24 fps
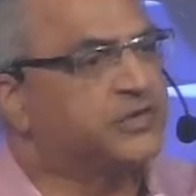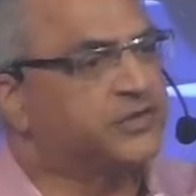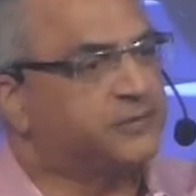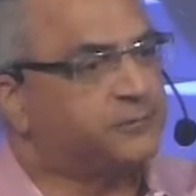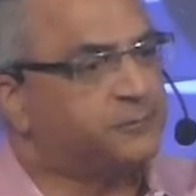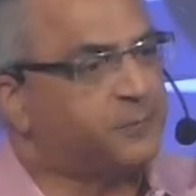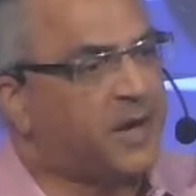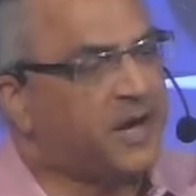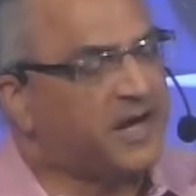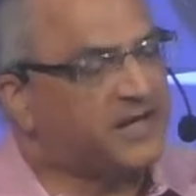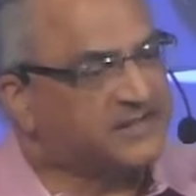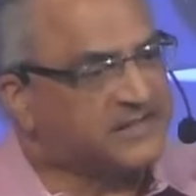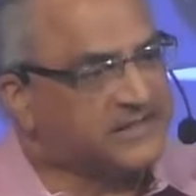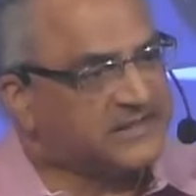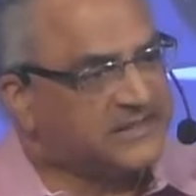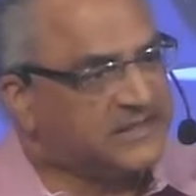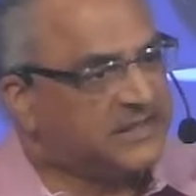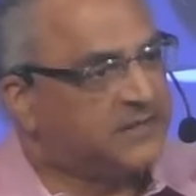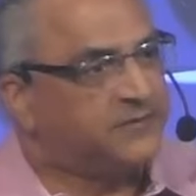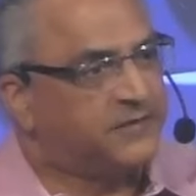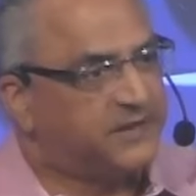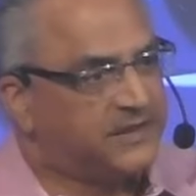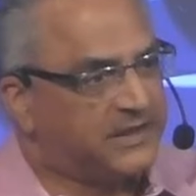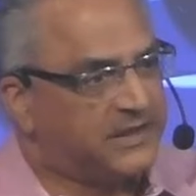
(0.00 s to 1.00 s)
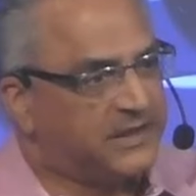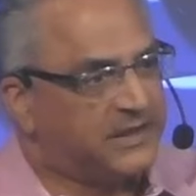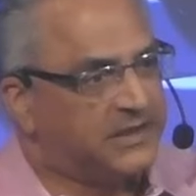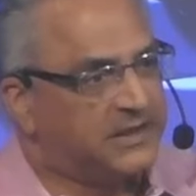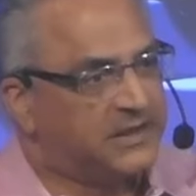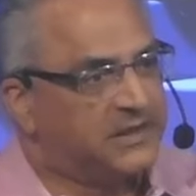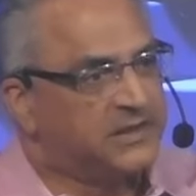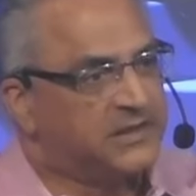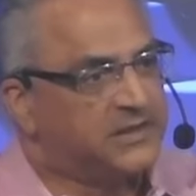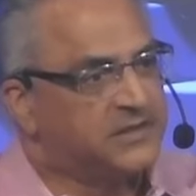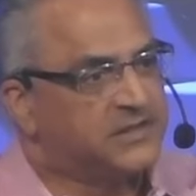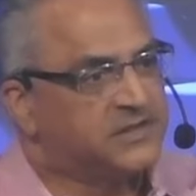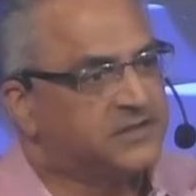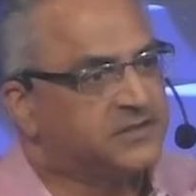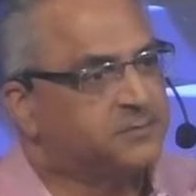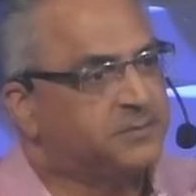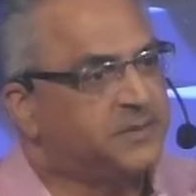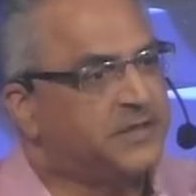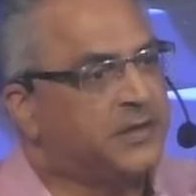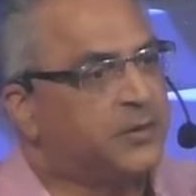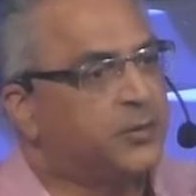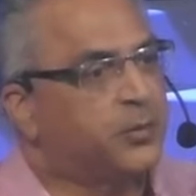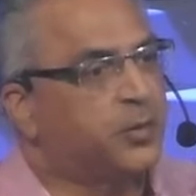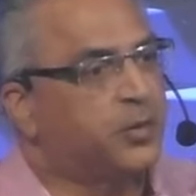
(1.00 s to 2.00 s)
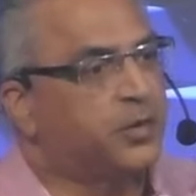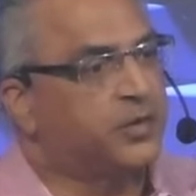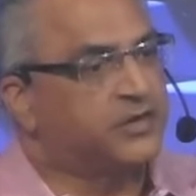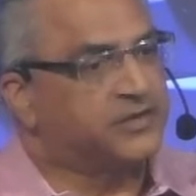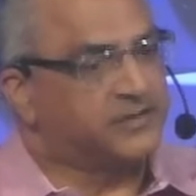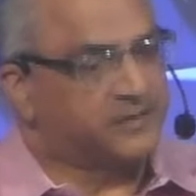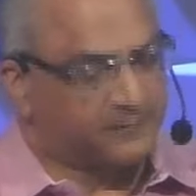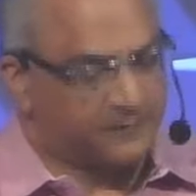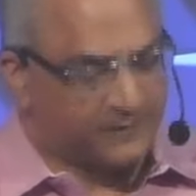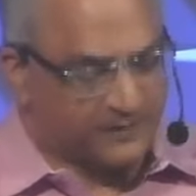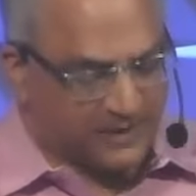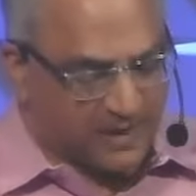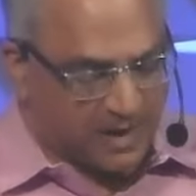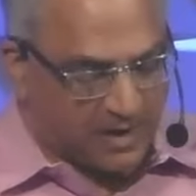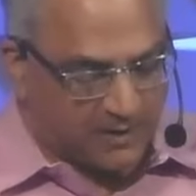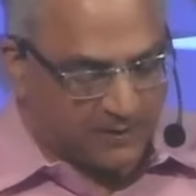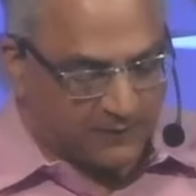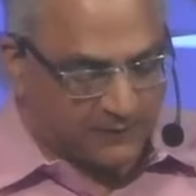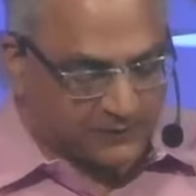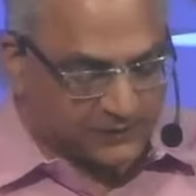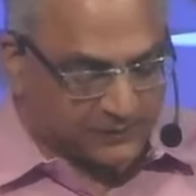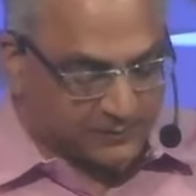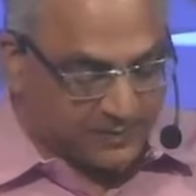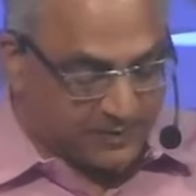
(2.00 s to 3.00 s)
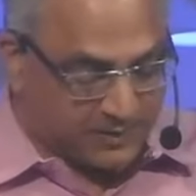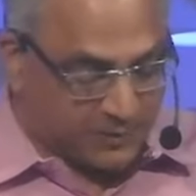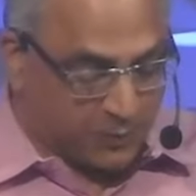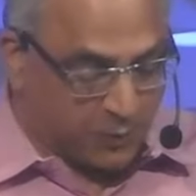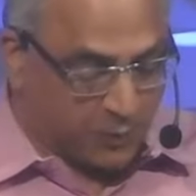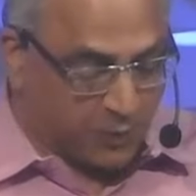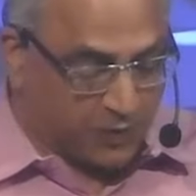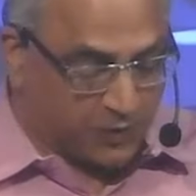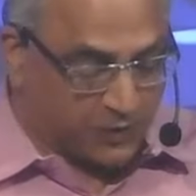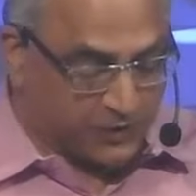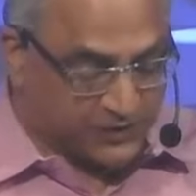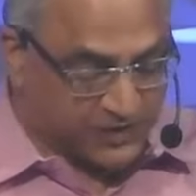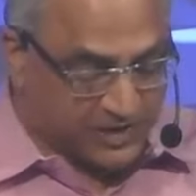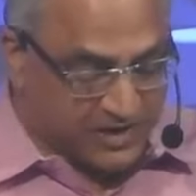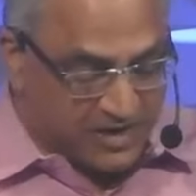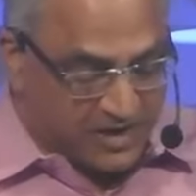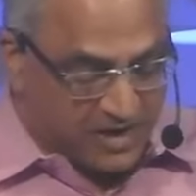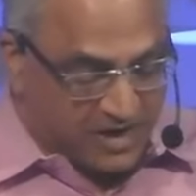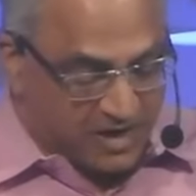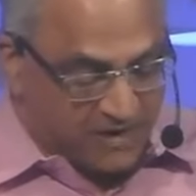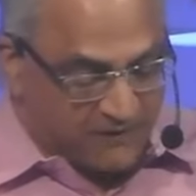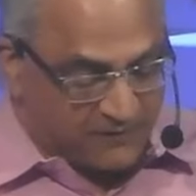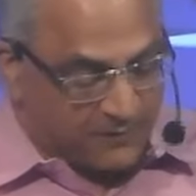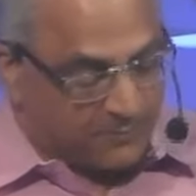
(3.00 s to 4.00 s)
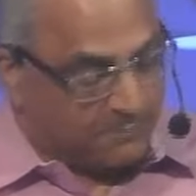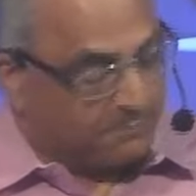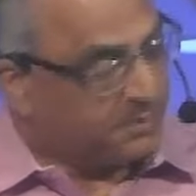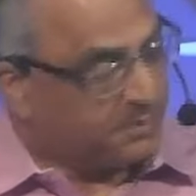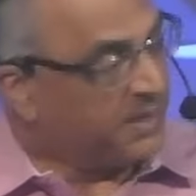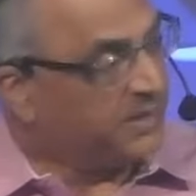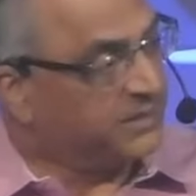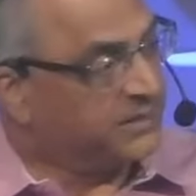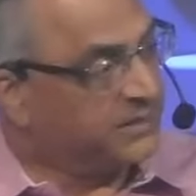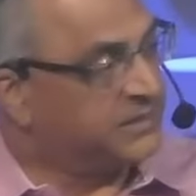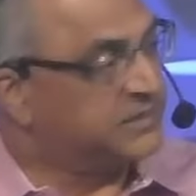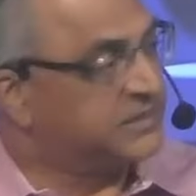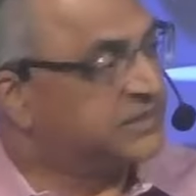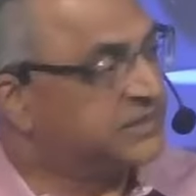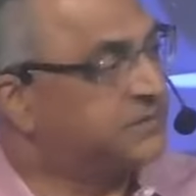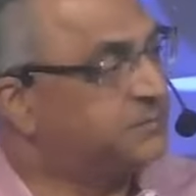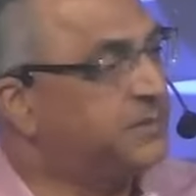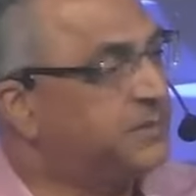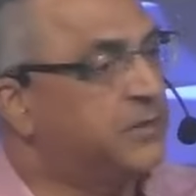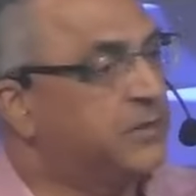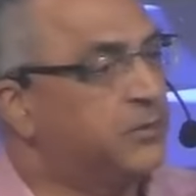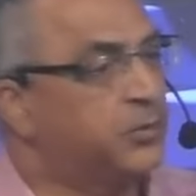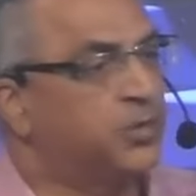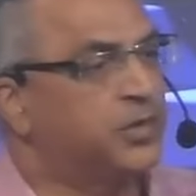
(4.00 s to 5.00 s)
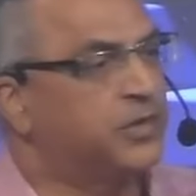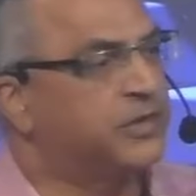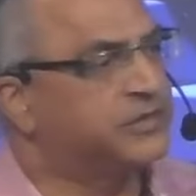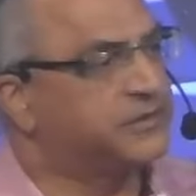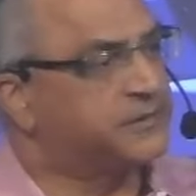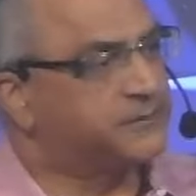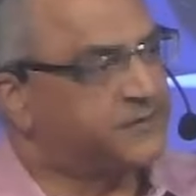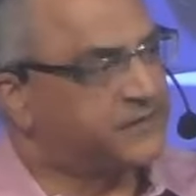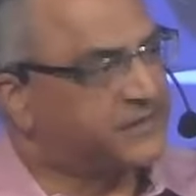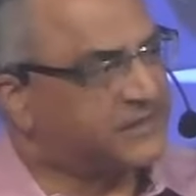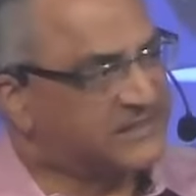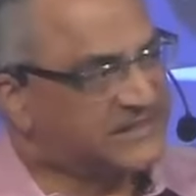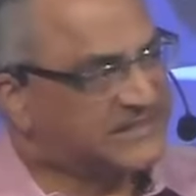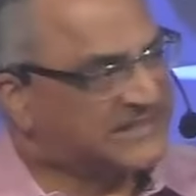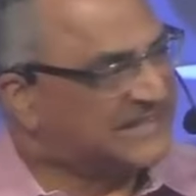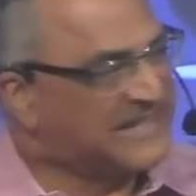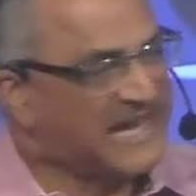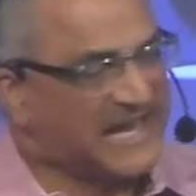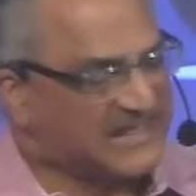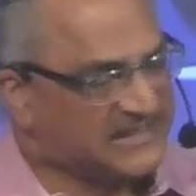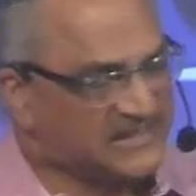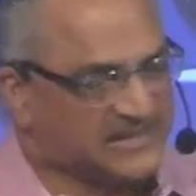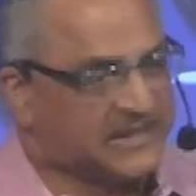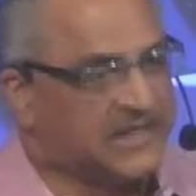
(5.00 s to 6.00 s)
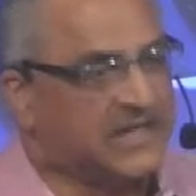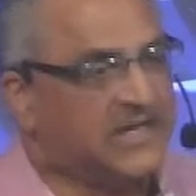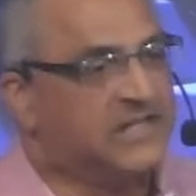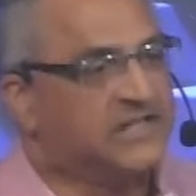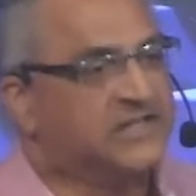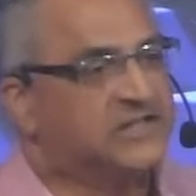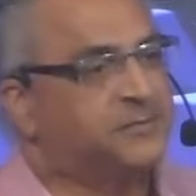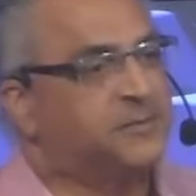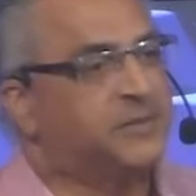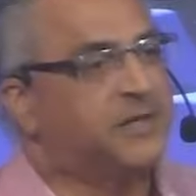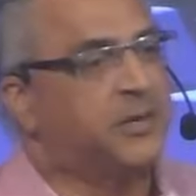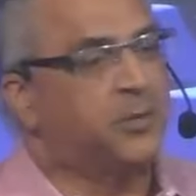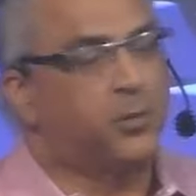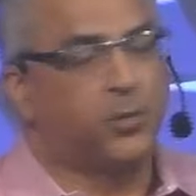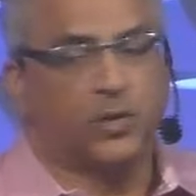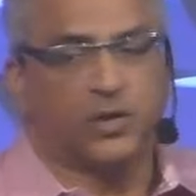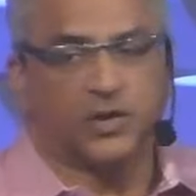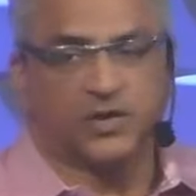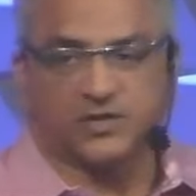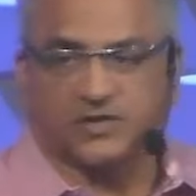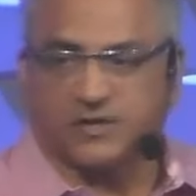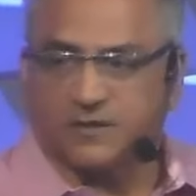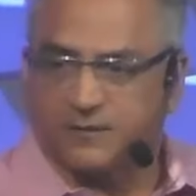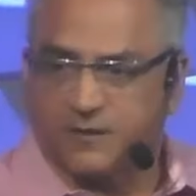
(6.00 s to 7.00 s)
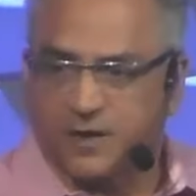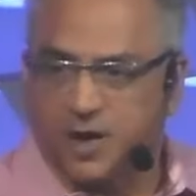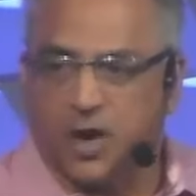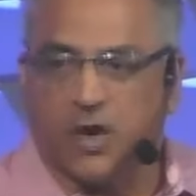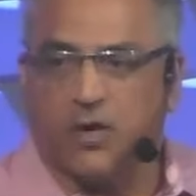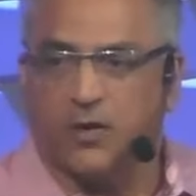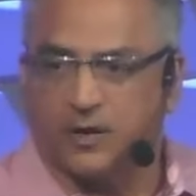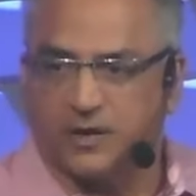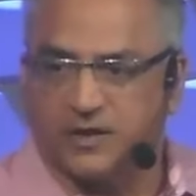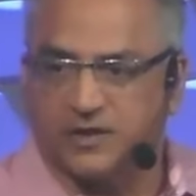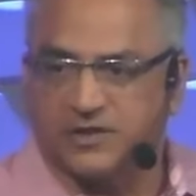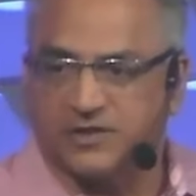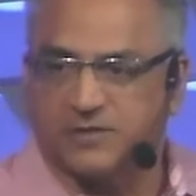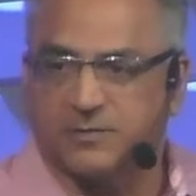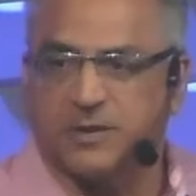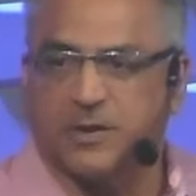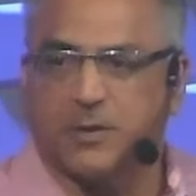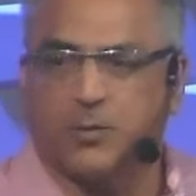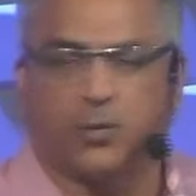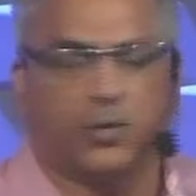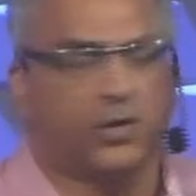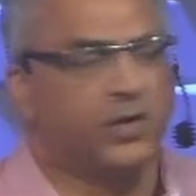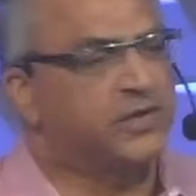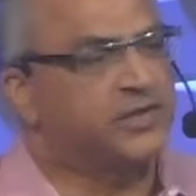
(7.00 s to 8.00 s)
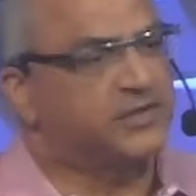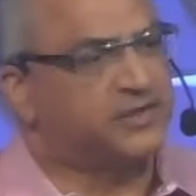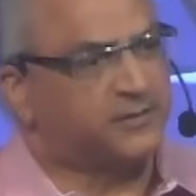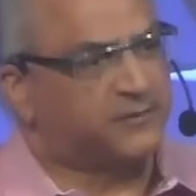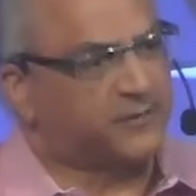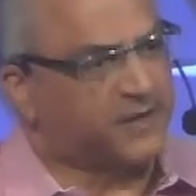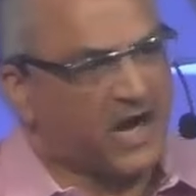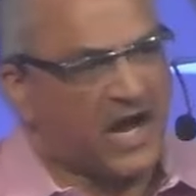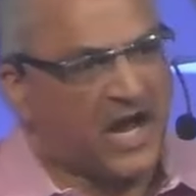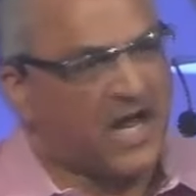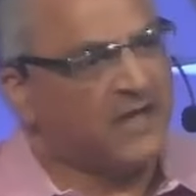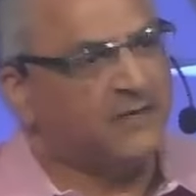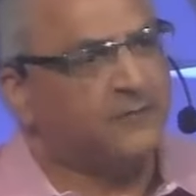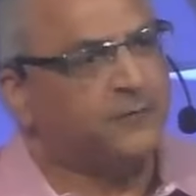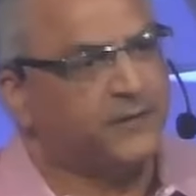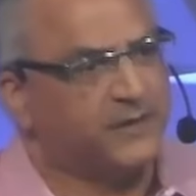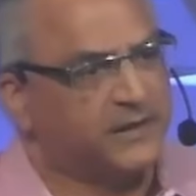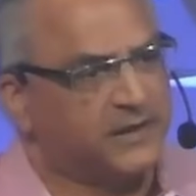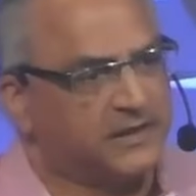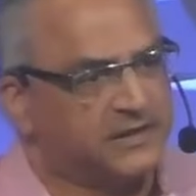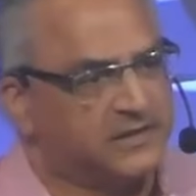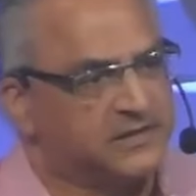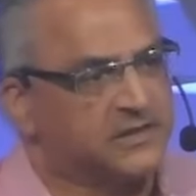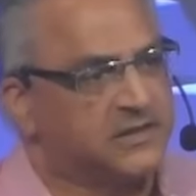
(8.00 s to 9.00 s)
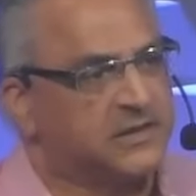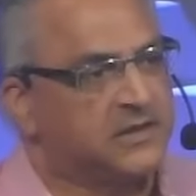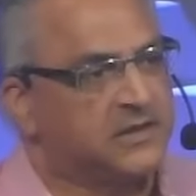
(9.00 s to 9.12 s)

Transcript: of positivity, speak words of love, speak words of abundance, speak words of success, speak words of courage, speak words of confidence.